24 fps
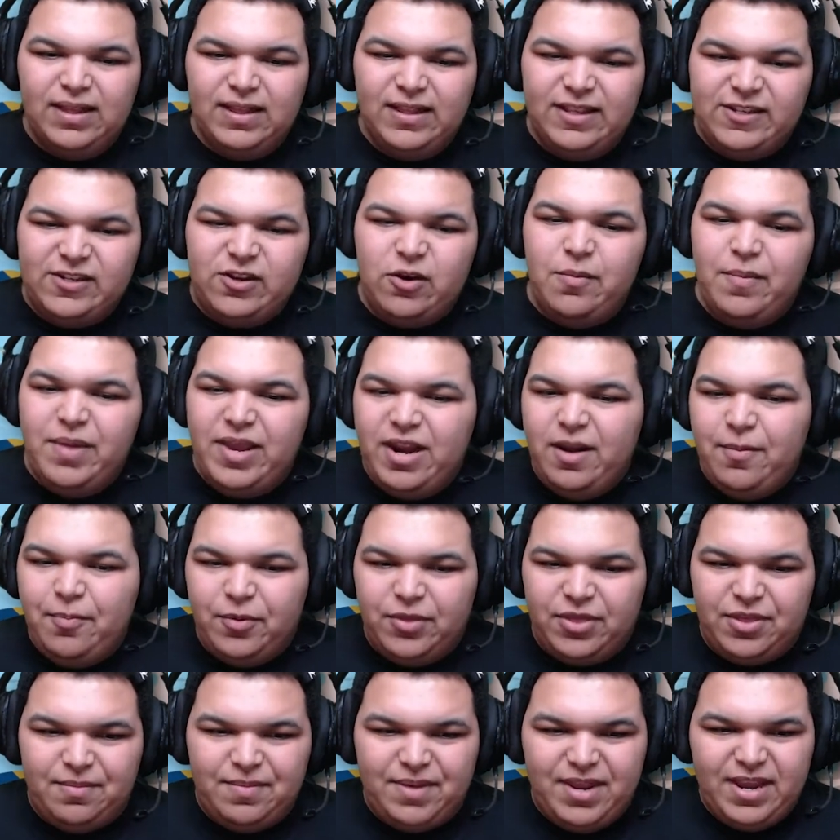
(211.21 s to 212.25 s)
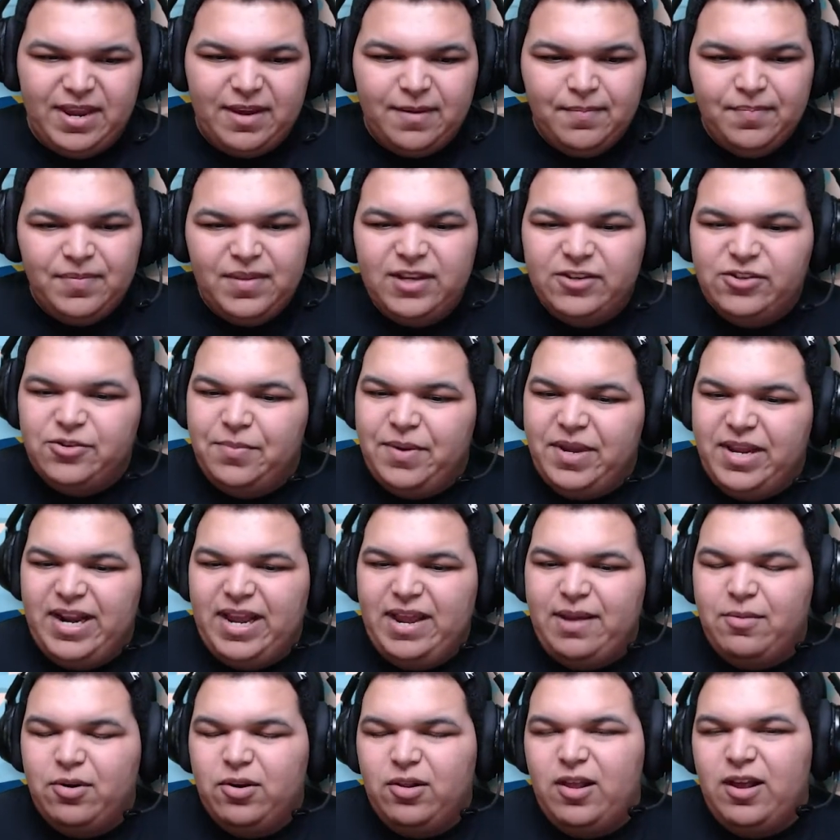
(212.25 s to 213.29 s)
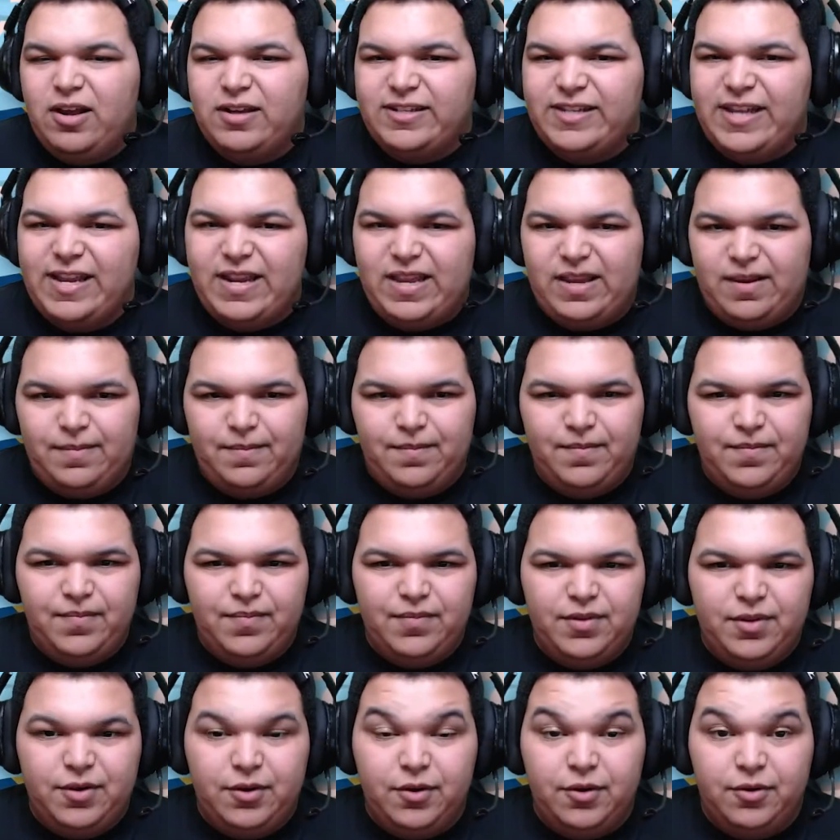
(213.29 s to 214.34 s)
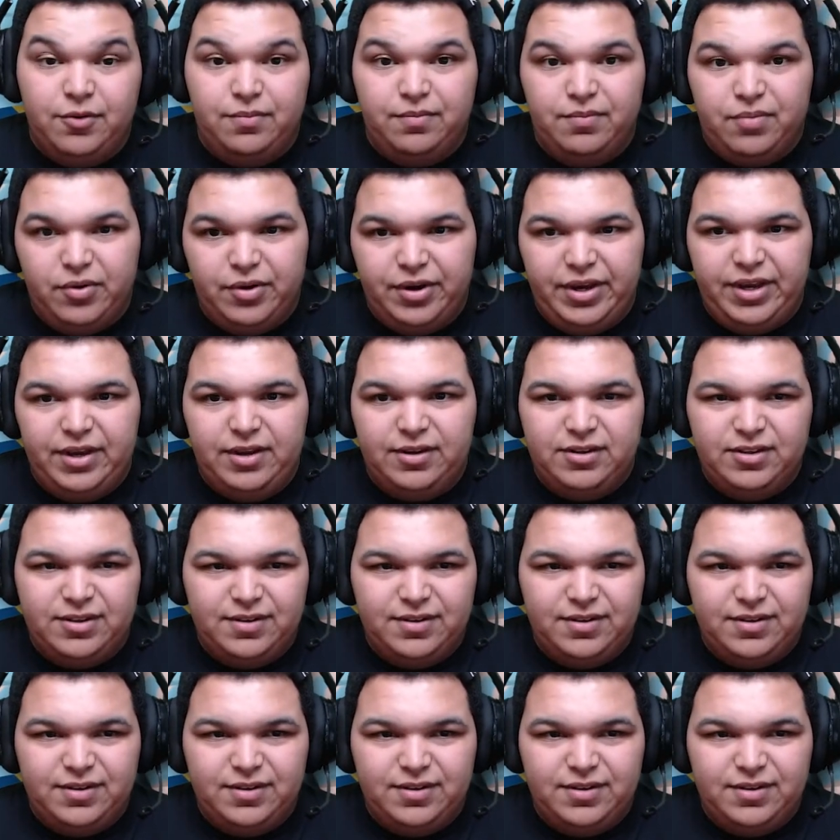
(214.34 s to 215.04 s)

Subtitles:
Let's go meet up with him, Nick. He should be in Hammerlock Stadium. Oh, boy.